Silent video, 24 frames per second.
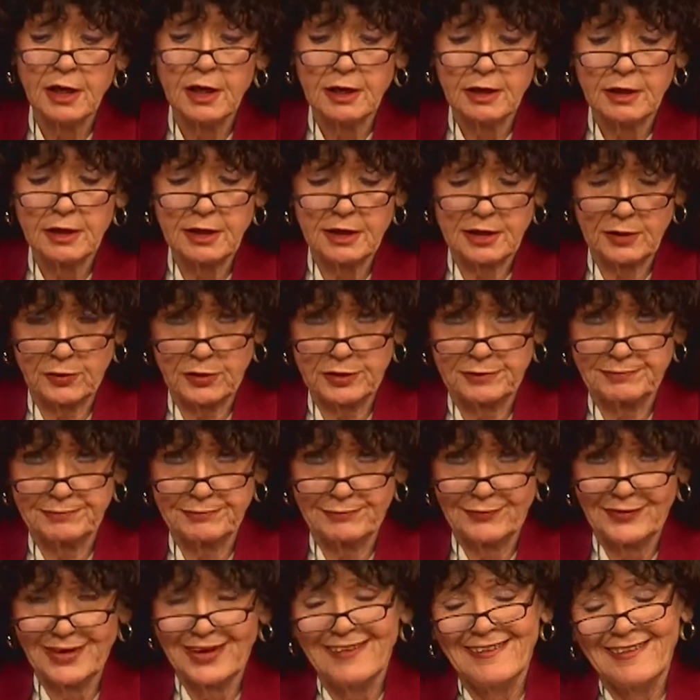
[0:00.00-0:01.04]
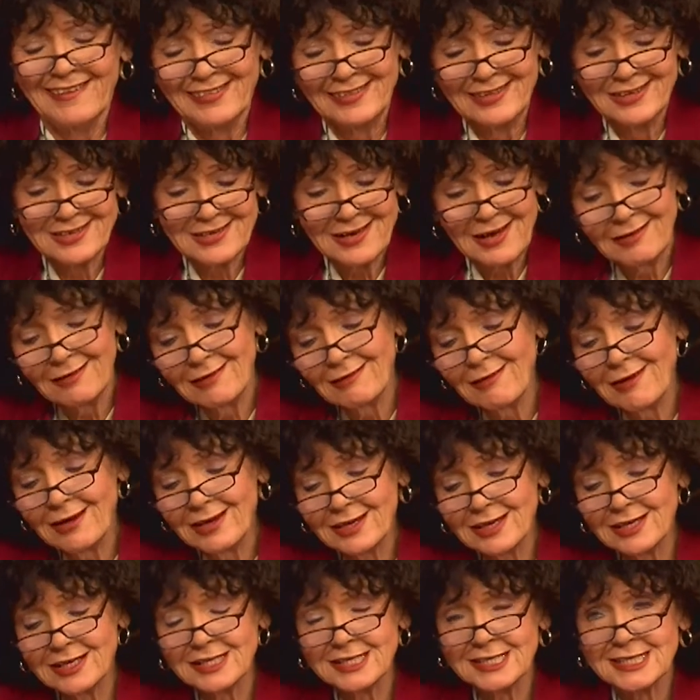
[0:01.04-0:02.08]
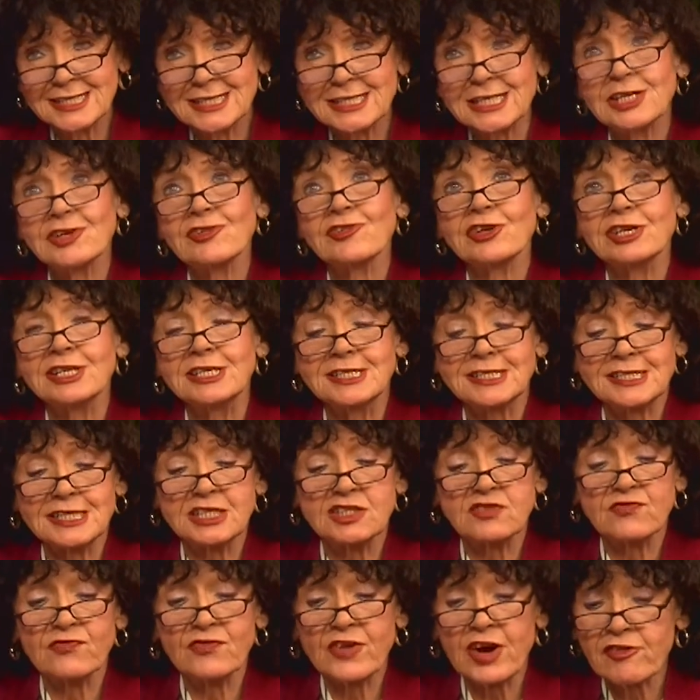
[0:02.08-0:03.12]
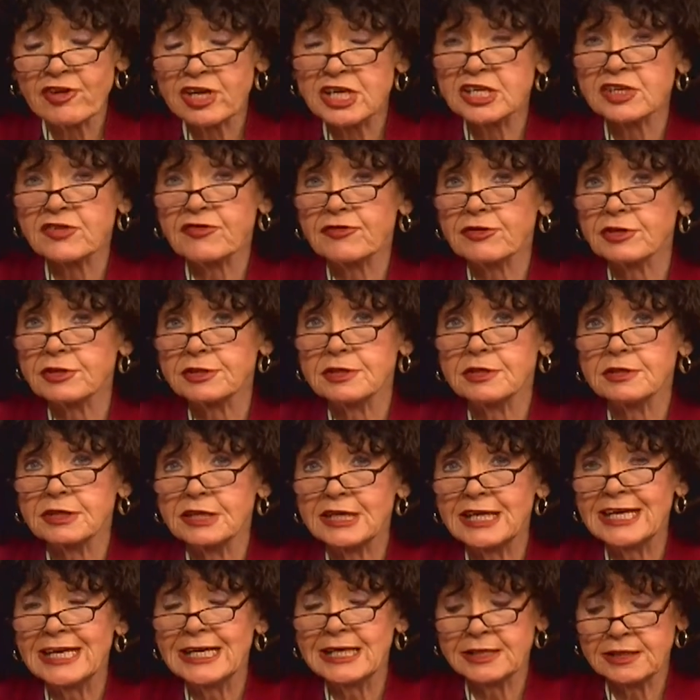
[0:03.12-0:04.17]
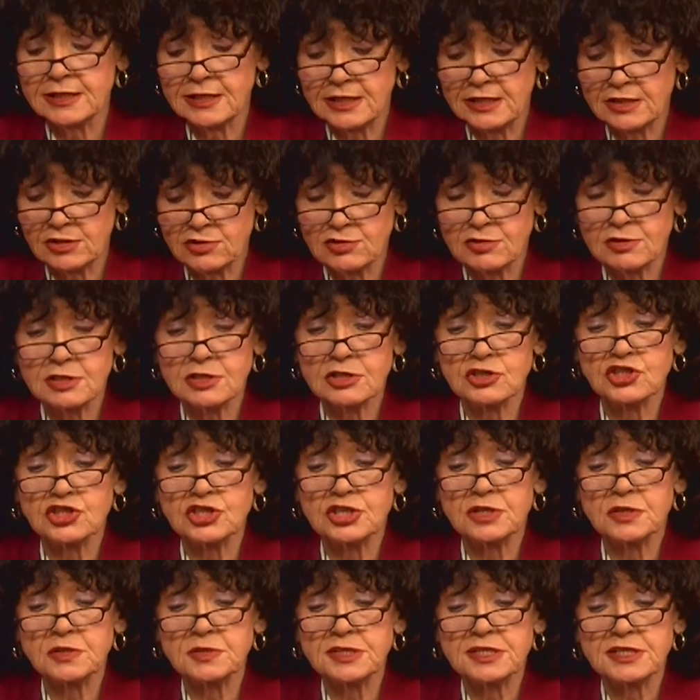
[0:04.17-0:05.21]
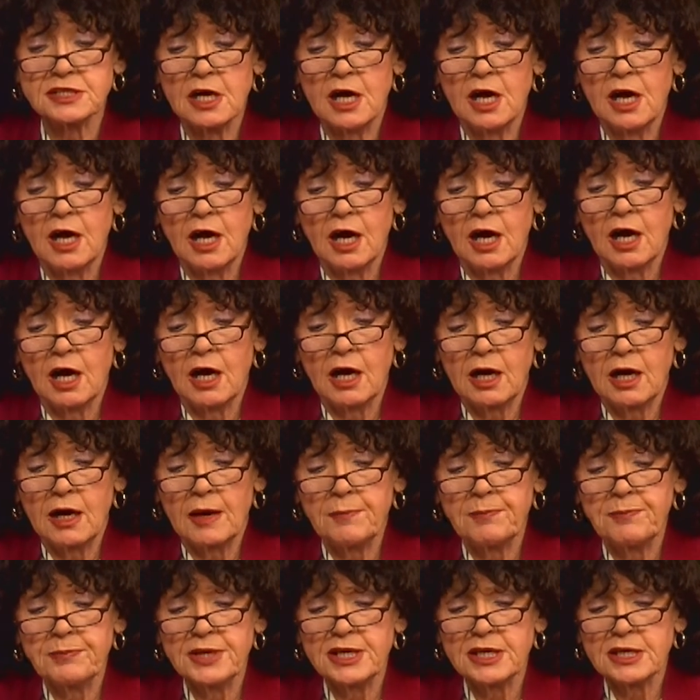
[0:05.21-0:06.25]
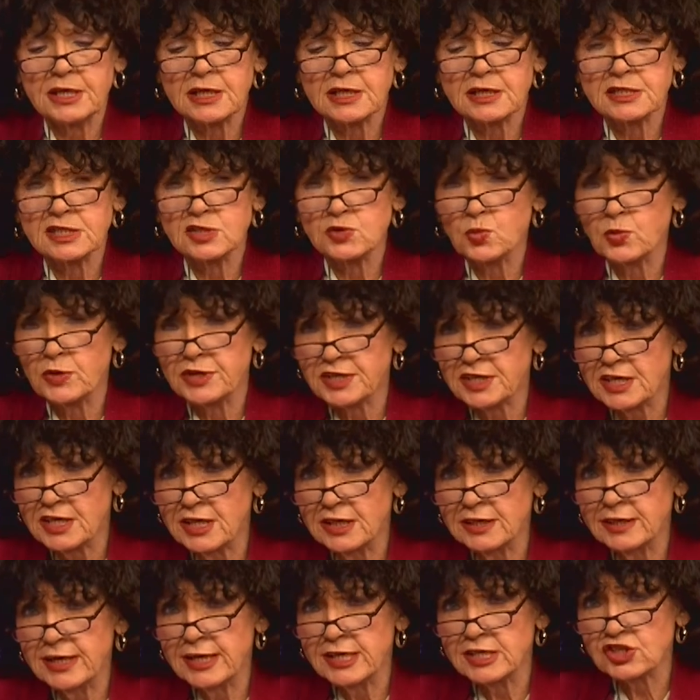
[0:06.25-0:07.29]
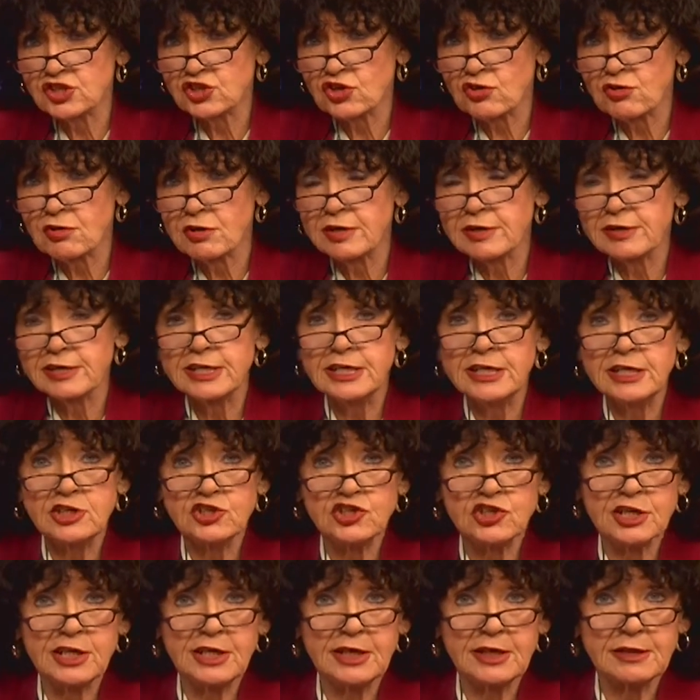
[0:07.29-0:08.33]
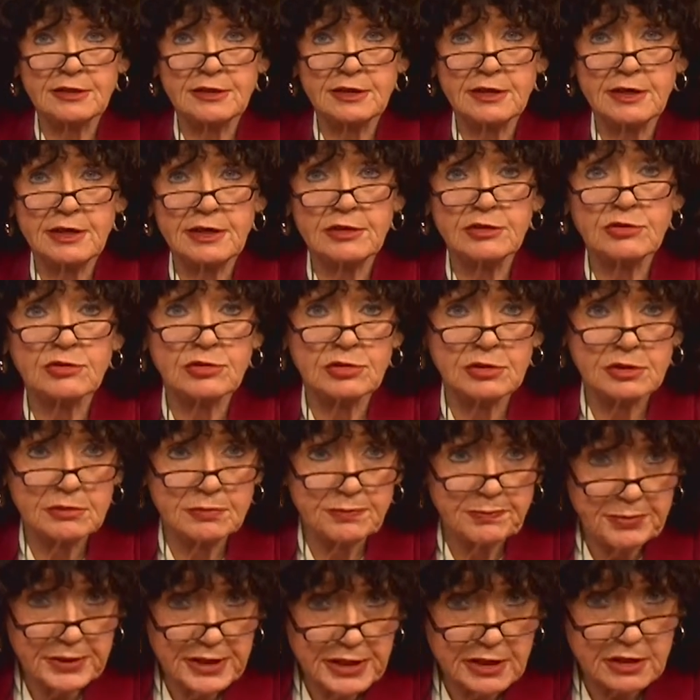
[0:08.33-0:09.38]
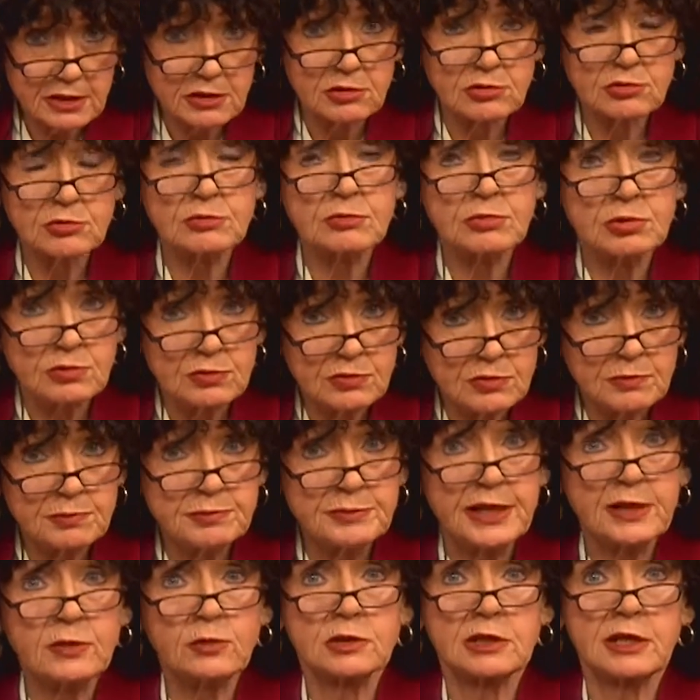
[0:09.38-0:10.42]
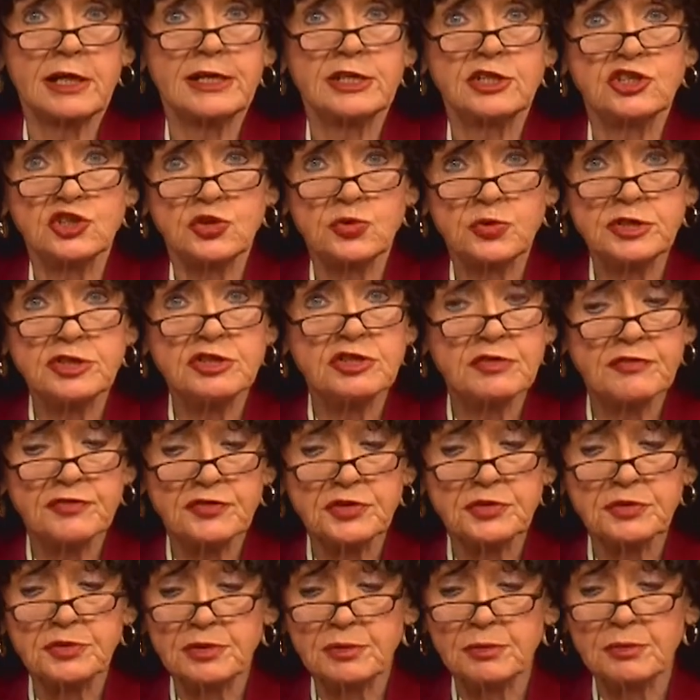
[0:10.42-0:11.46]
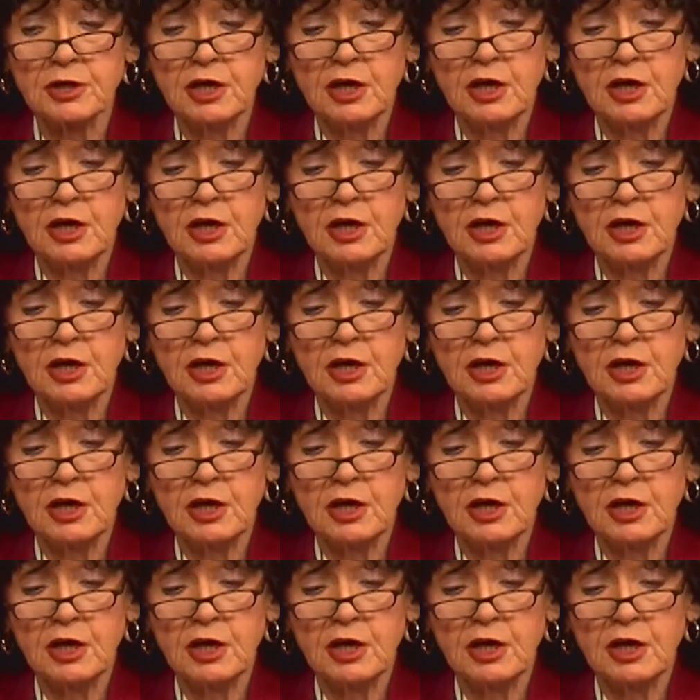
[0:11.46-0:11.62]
Anyway, the Tell It Like It Is series is very different than the Candidate Corner shows because with Candidates Corner, each candidate could pick whom they would like to interview them.